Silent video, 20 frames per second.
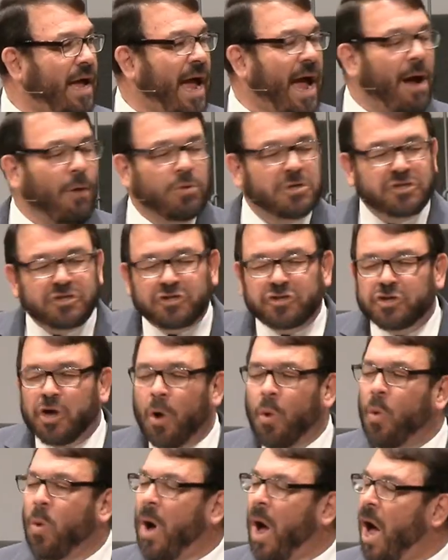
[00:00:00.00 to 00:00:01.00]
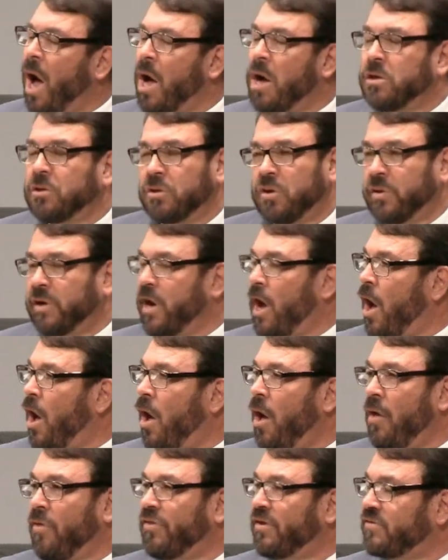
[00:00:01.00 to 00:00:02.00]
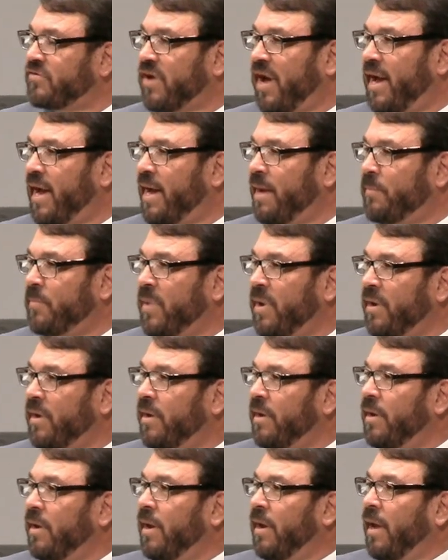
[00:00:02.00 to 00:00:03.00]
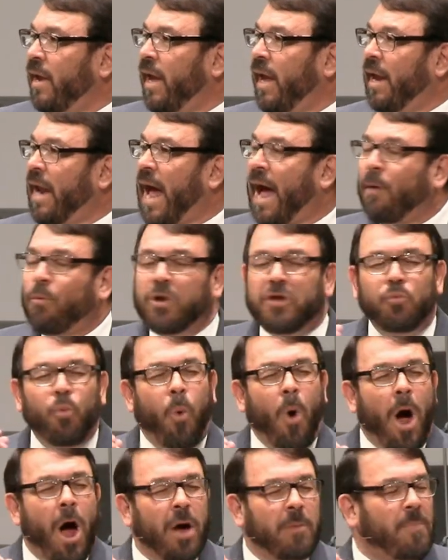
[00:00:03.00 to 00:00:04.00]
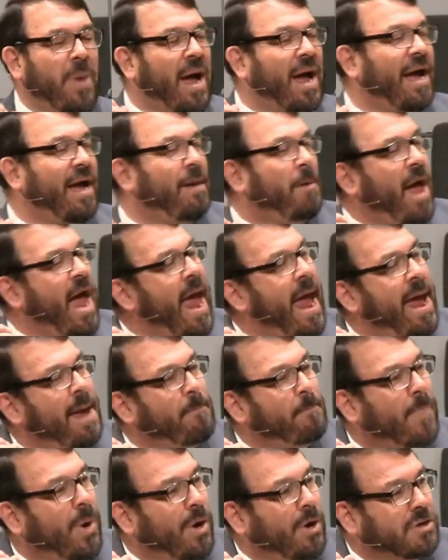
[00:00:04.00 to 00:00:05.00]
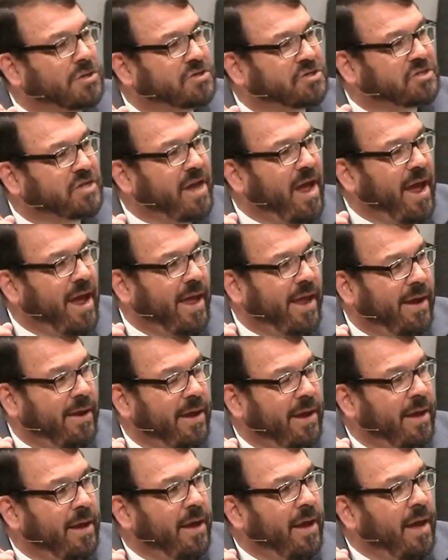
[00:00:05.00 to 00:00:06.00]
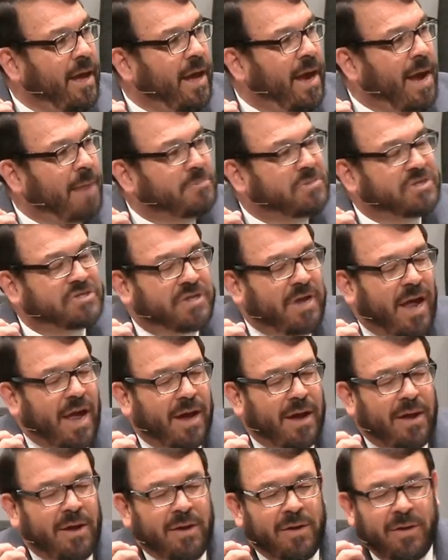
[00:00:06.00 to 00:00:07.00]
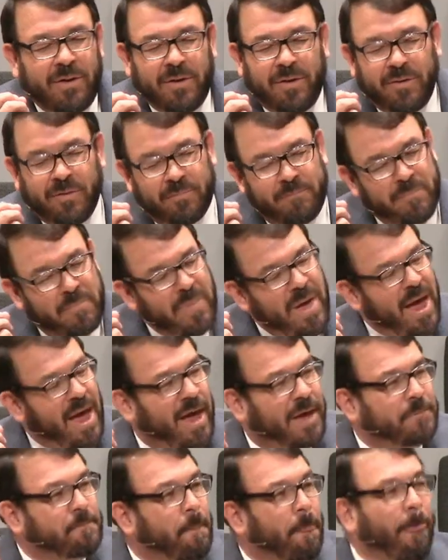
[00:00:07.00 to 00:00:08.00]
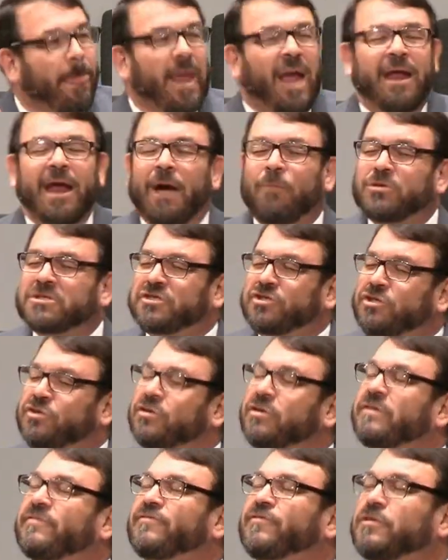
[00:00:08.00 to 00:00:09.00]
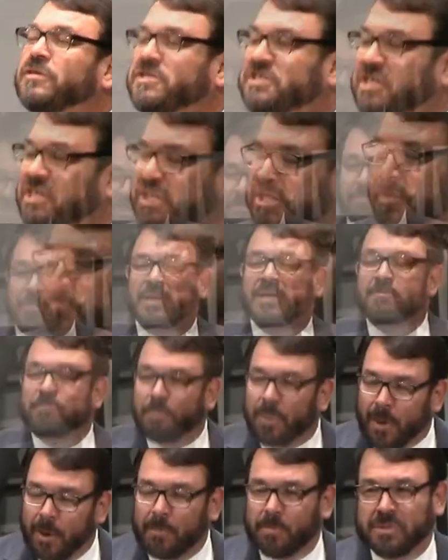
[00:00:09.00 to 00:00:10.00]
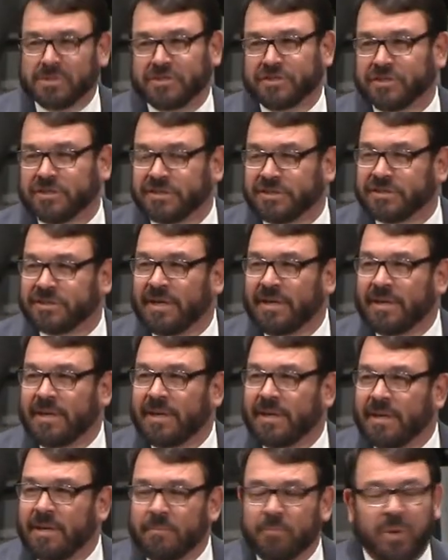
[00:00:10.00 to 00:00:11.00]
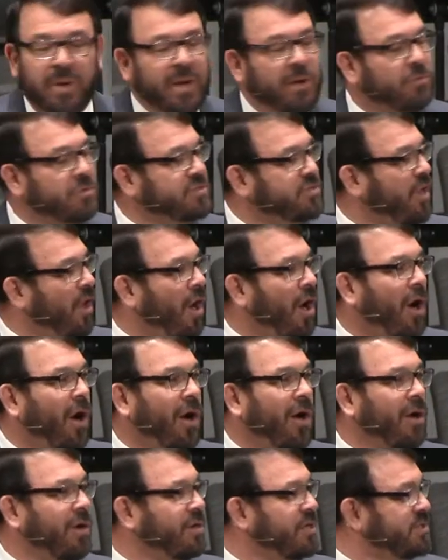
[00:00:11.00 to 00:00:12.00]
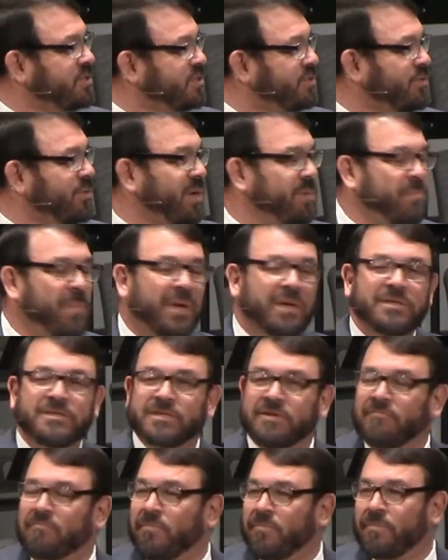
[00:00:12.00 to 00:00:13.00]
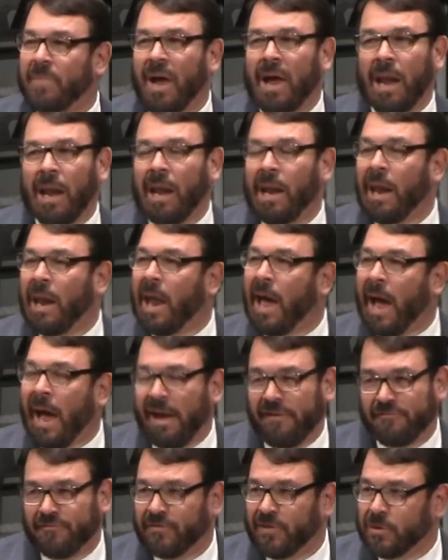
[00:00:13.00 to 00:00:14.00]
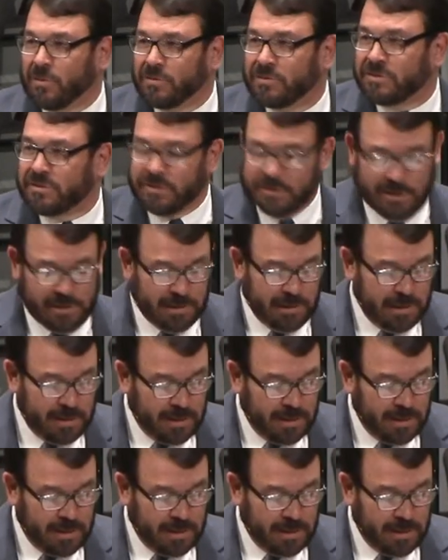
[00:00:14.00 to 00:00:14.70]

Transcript: I was so hungry all the time. And I would walk by a hamburger stand and I'm just like, oh man. And I was doing it for discipline purposes. But it was the hardest three months of my life, folks.